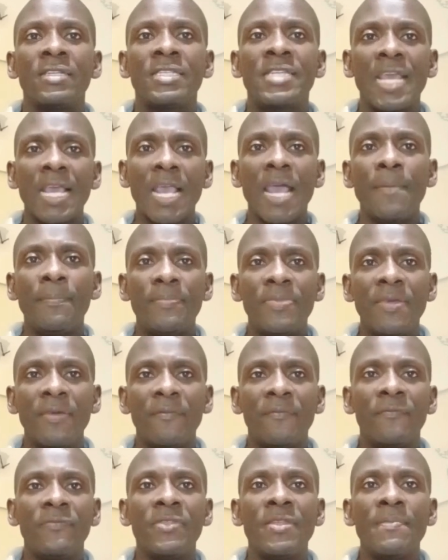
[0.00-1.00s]
take up
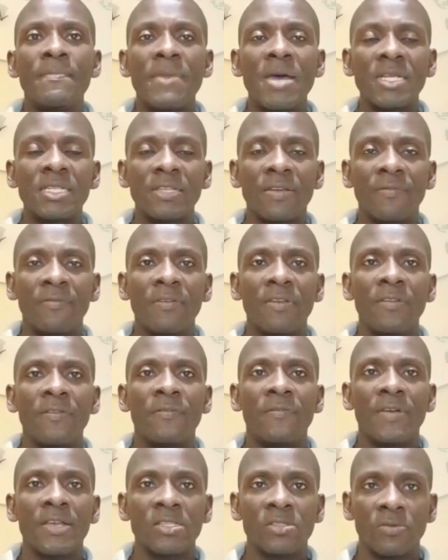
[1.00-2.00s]
the, the matter very
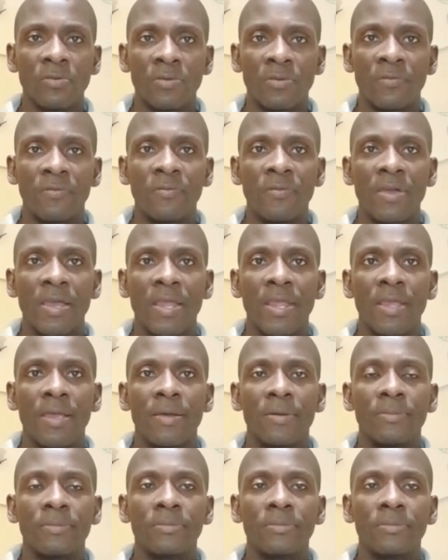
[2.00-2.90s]
fast on fire.